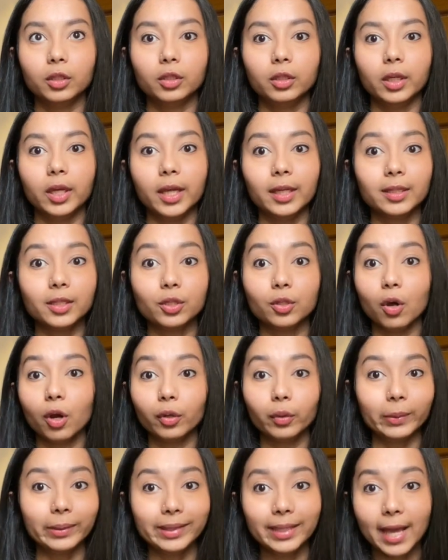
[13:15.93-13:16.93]
It's
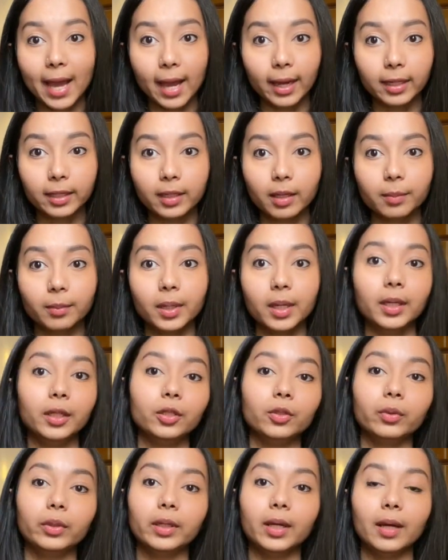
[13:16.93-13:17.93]
not only
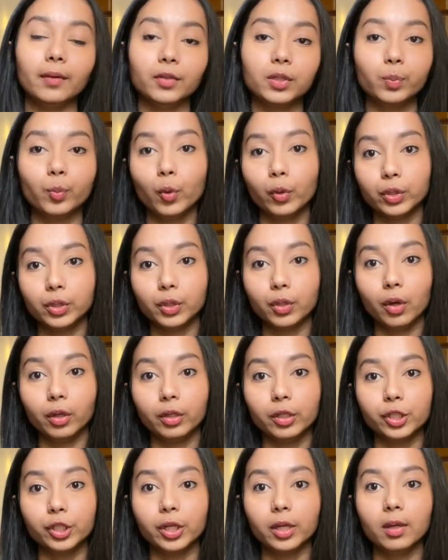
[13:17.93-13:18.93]
academic. You can have a sports
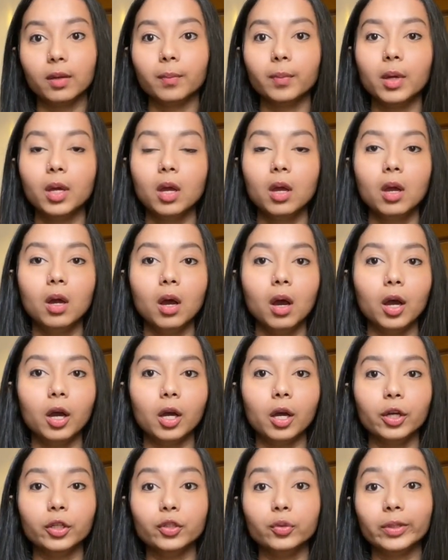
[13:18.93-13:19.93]
scholarship.
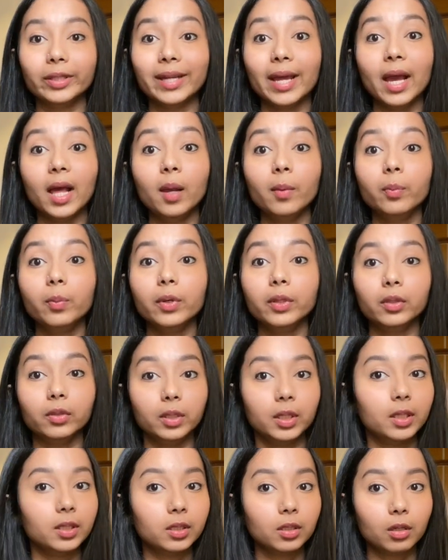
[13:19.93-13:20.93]
You can help with
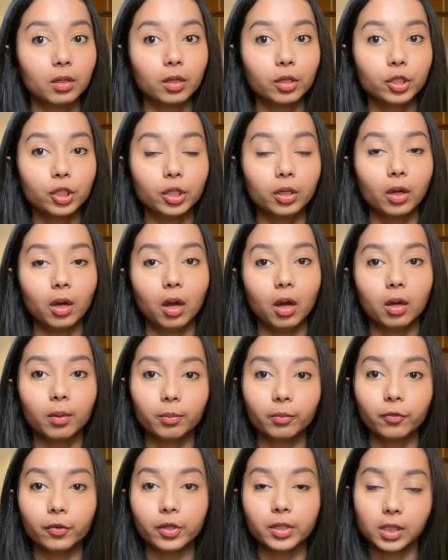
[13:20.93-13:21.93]
research
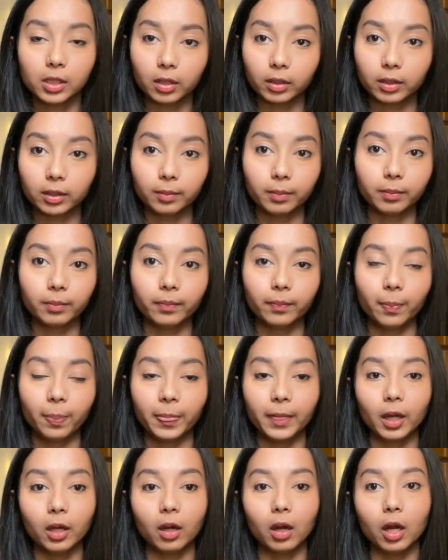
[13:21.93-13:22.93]
for certain
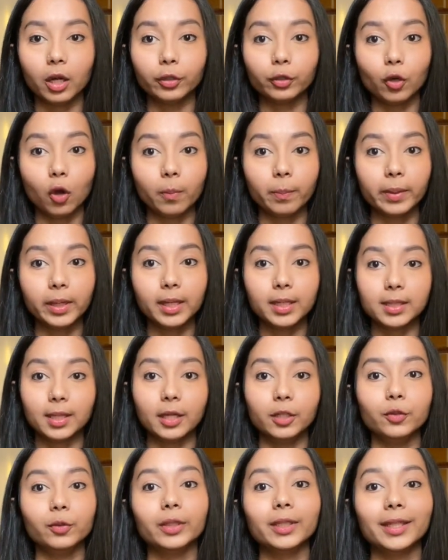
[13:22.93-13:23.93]
topics,
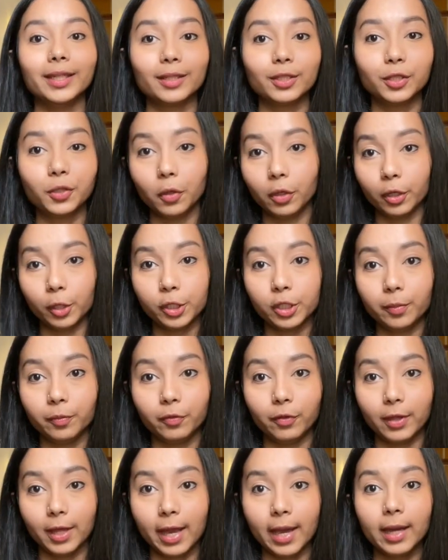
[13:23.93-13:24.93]
and you can get a scholarship
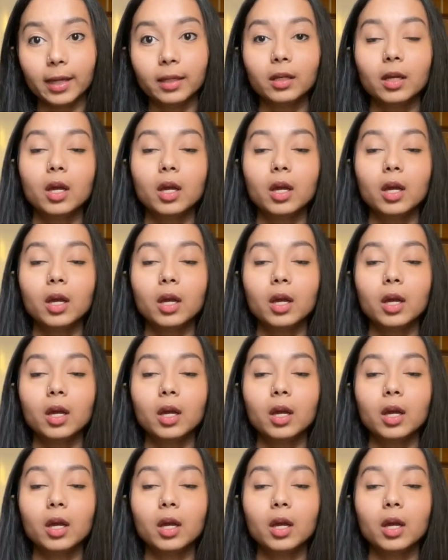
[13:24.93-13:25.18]
for that.